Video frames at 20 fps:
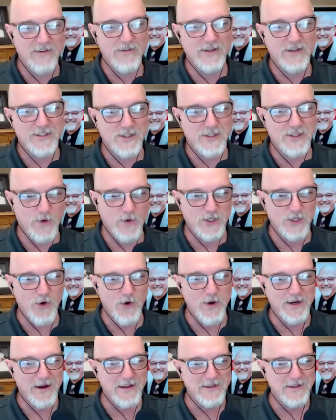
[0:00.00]
so here
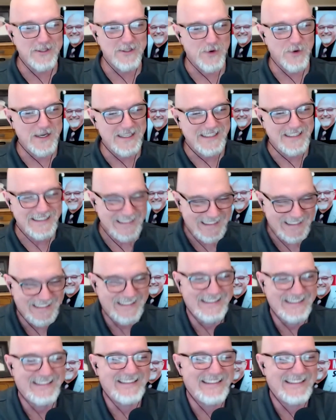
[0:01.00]
we are
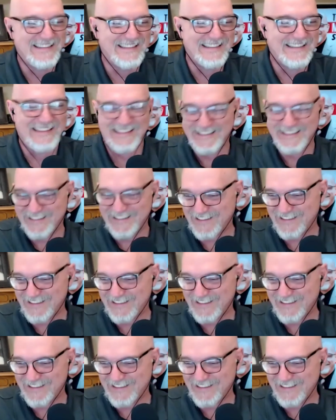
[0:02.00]
on a new week,